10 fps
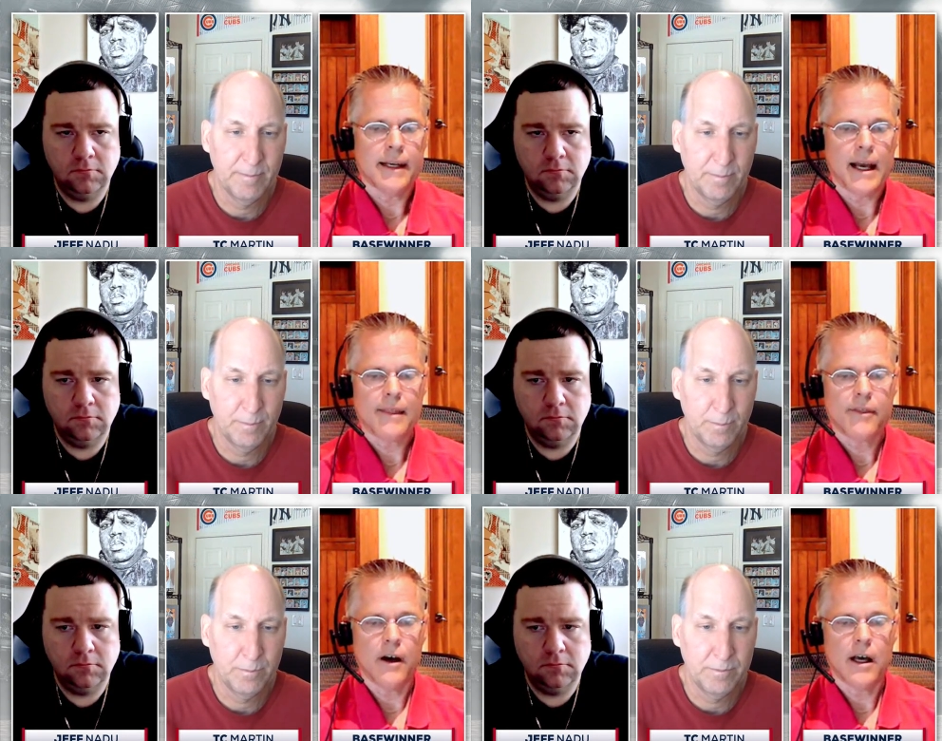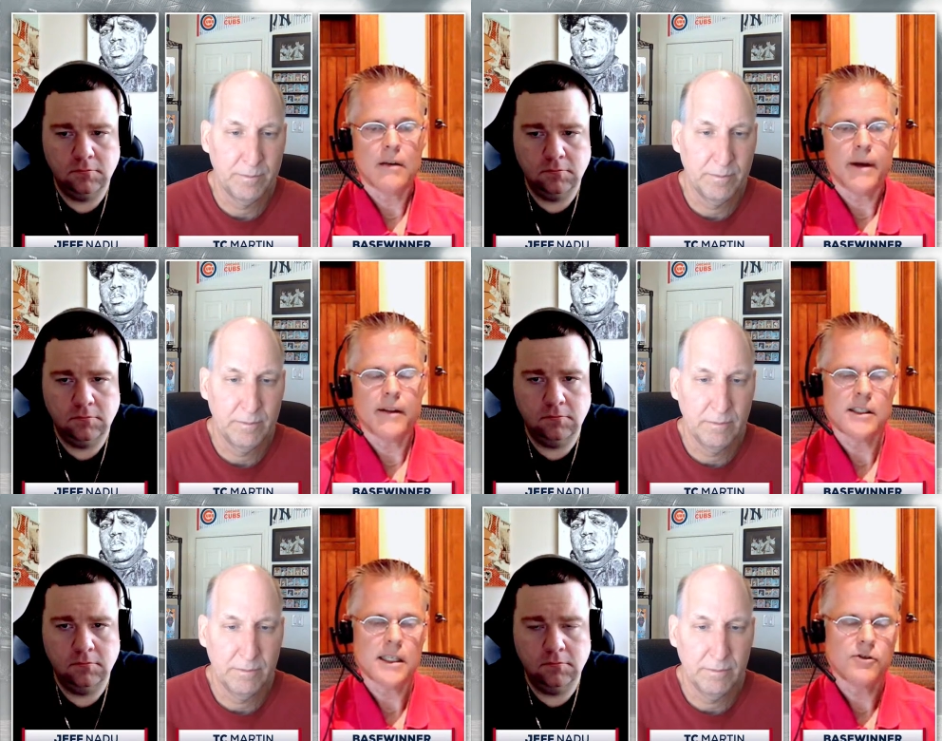Speaker 1: And then I thought
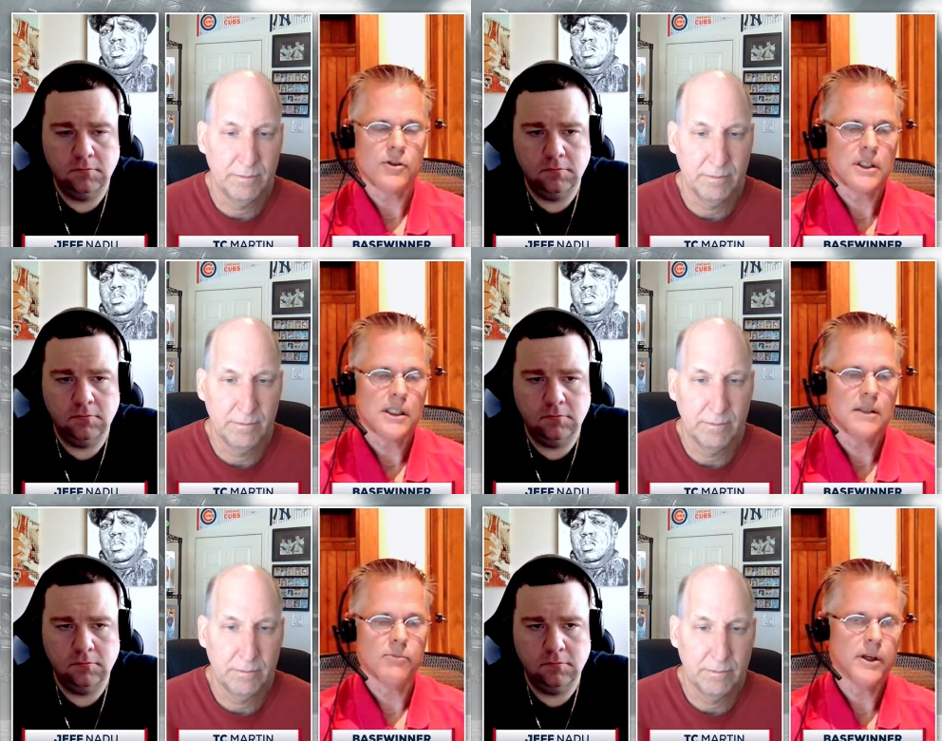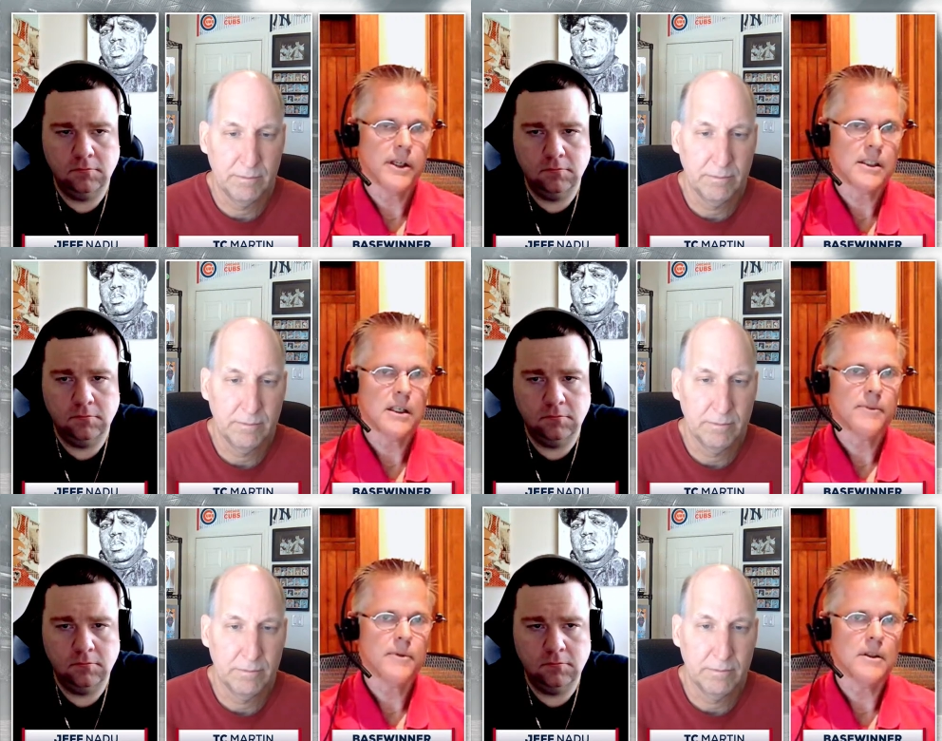about it. It's interesting. He brings
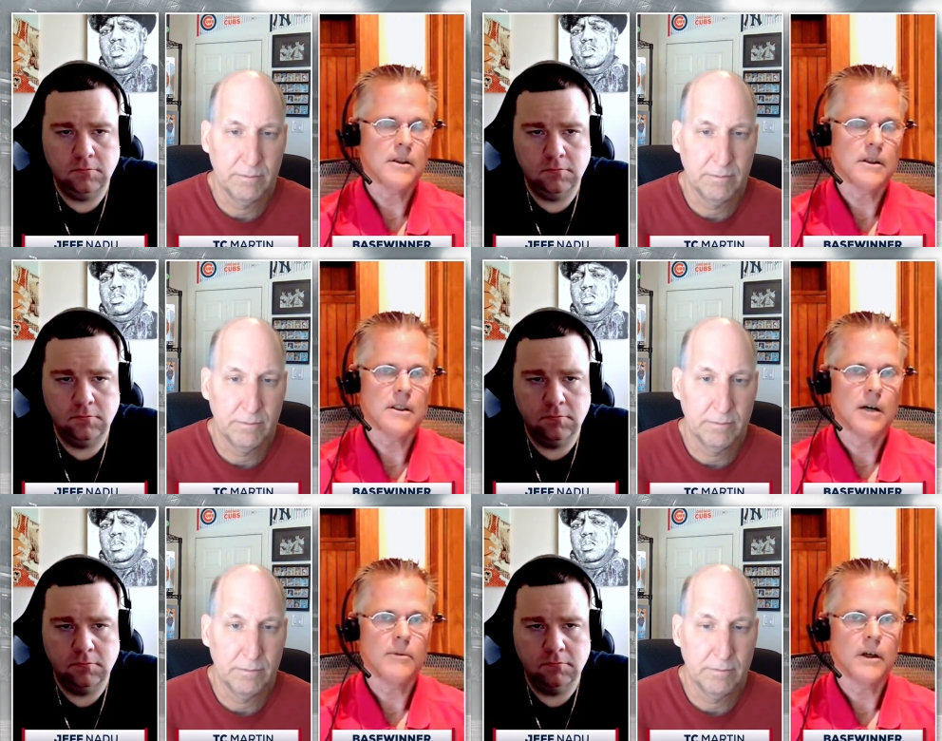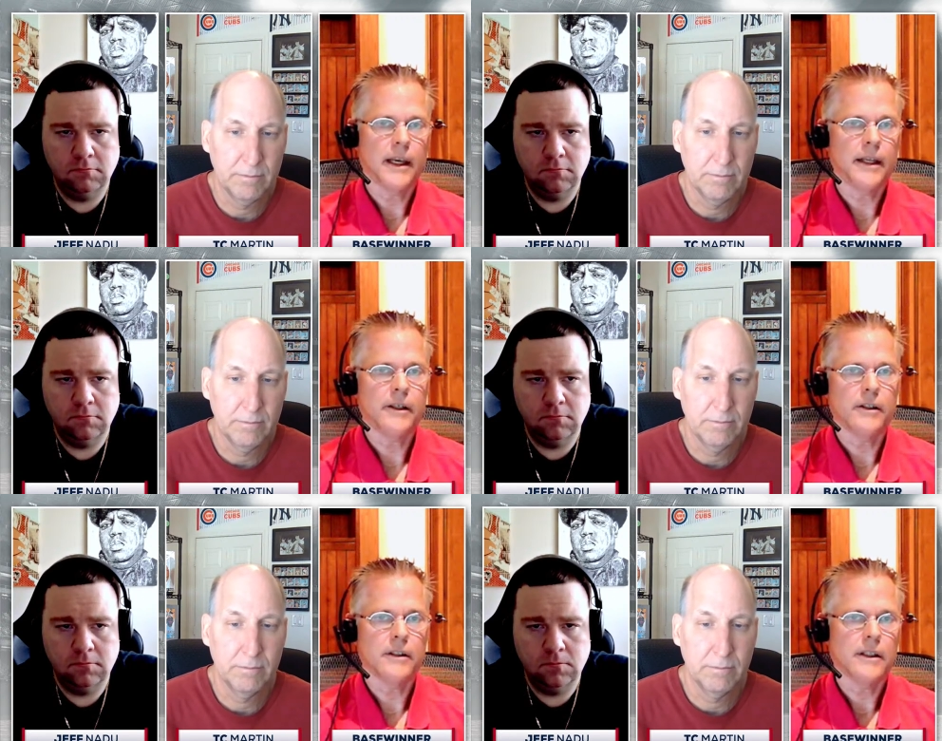up the
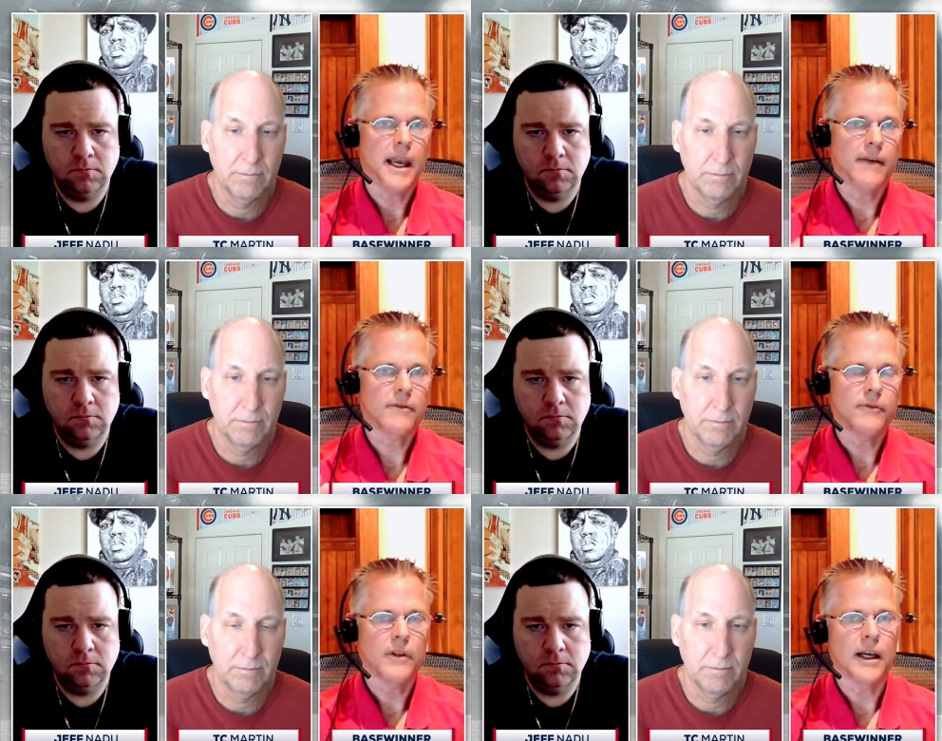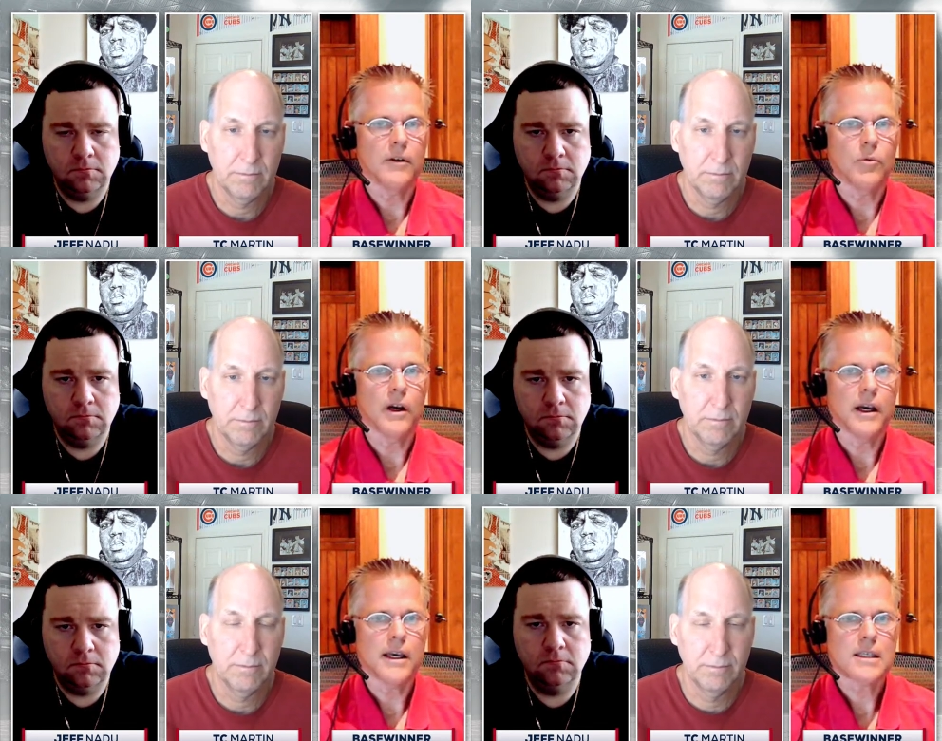doubleheader and then they have to fly
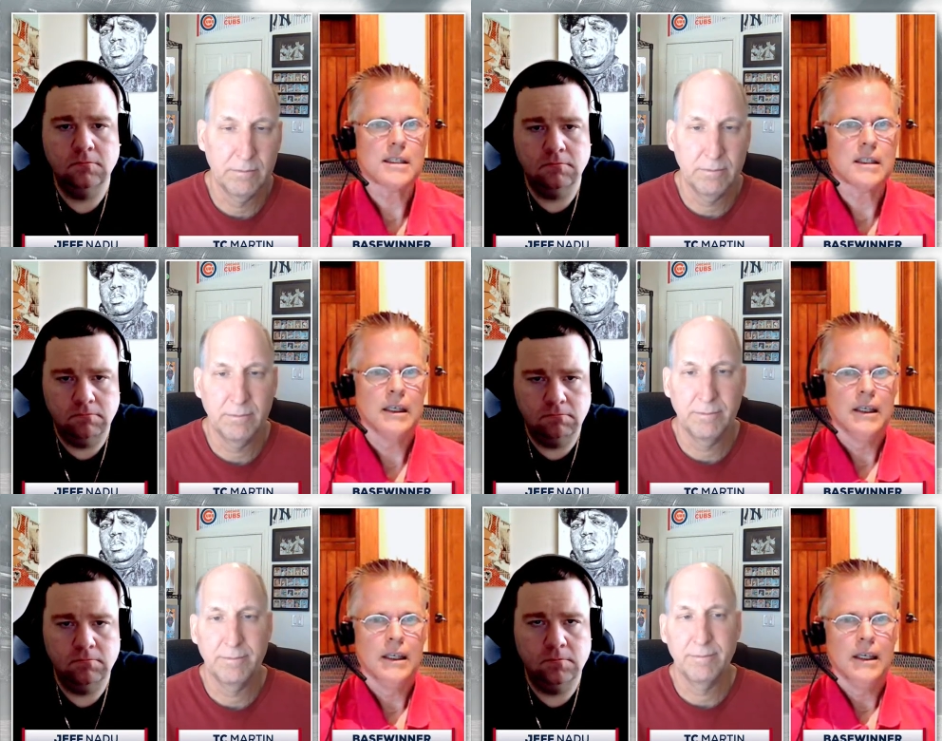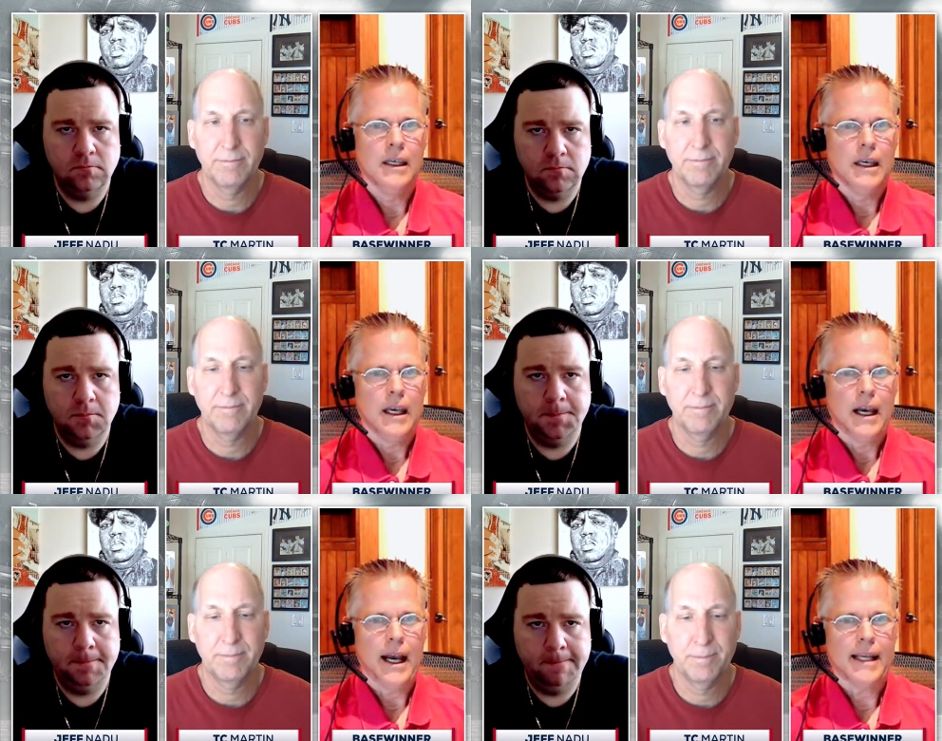west. And
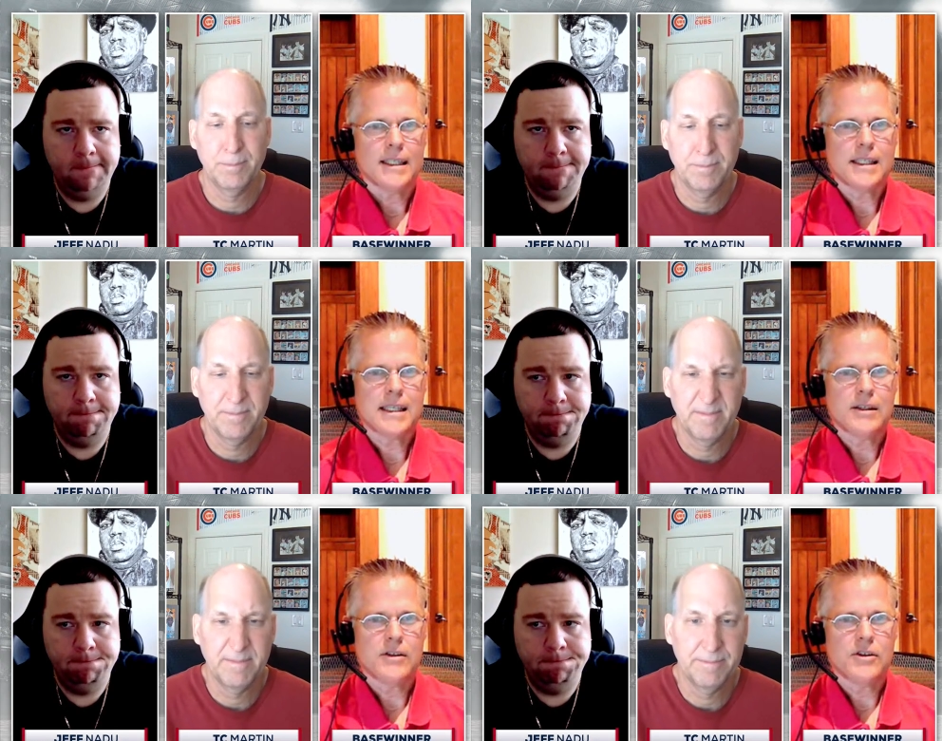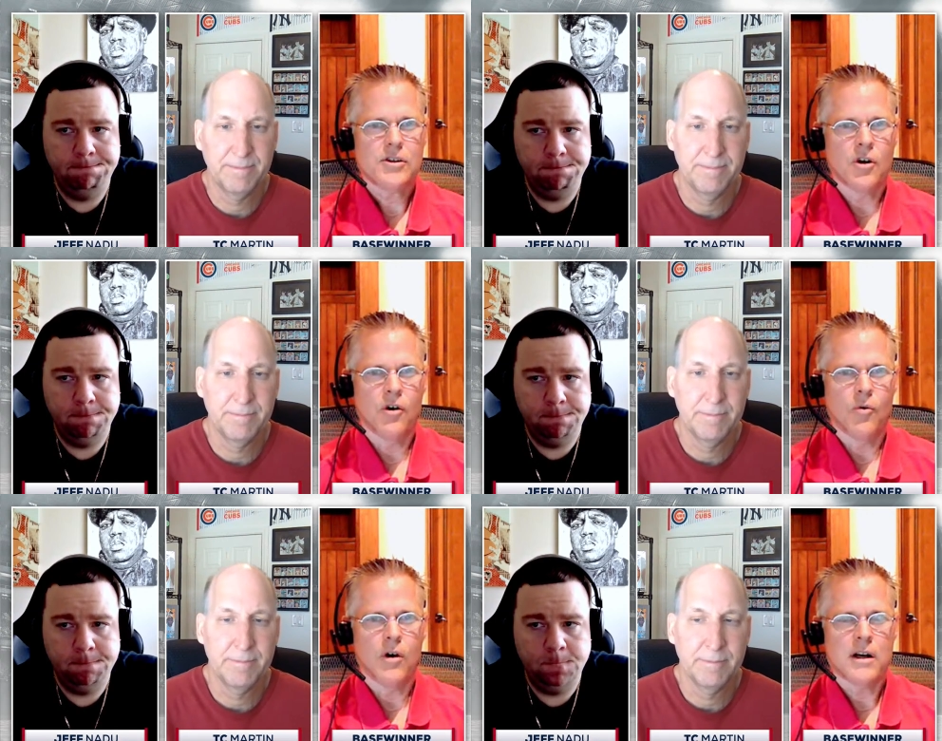I just
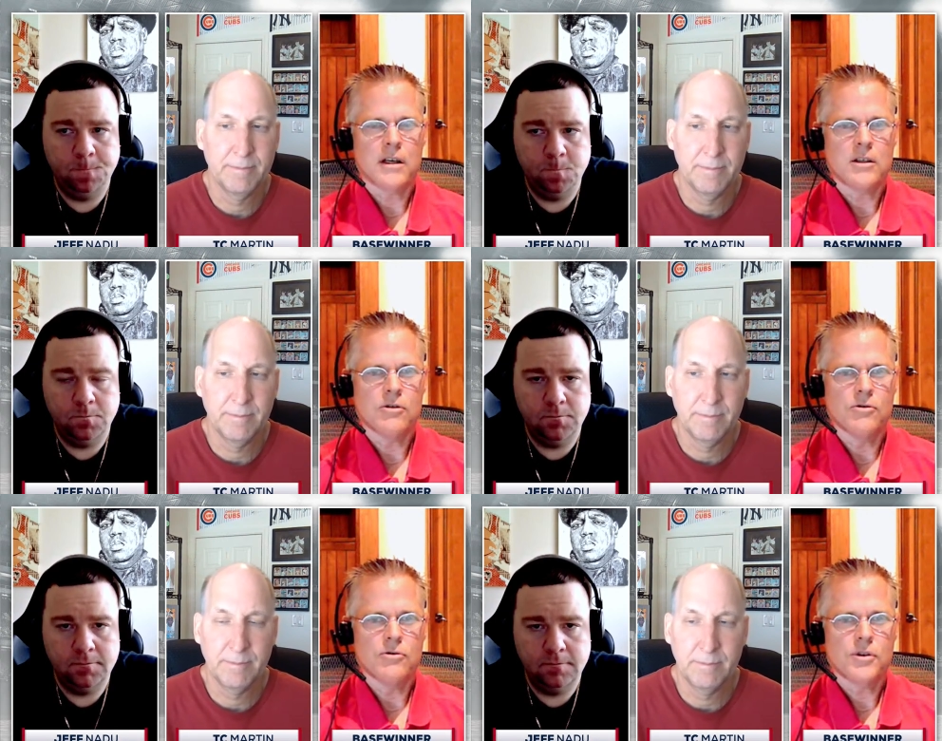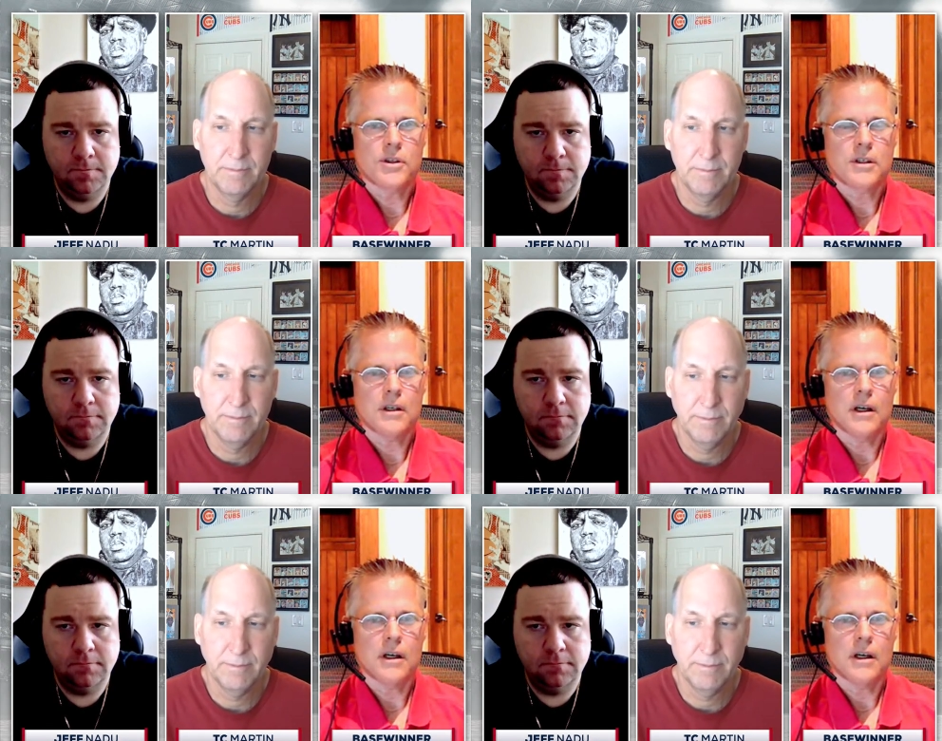don't want to use,